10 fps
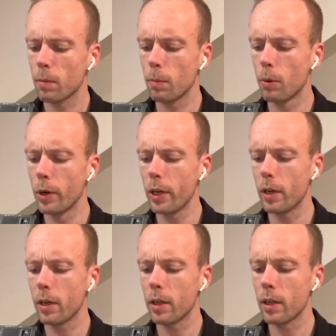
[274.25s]
A boy?
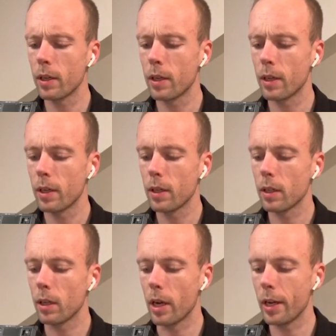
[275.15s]

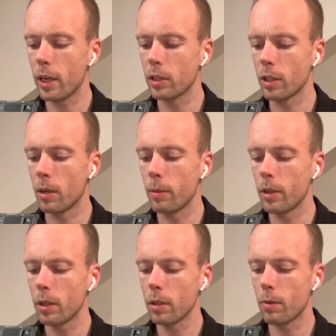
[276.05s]
No, it isn't numbered,
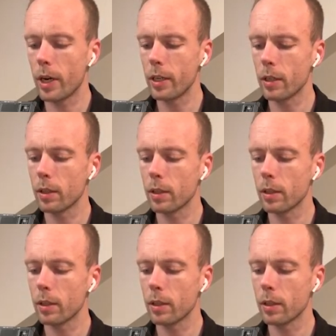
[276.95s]
right?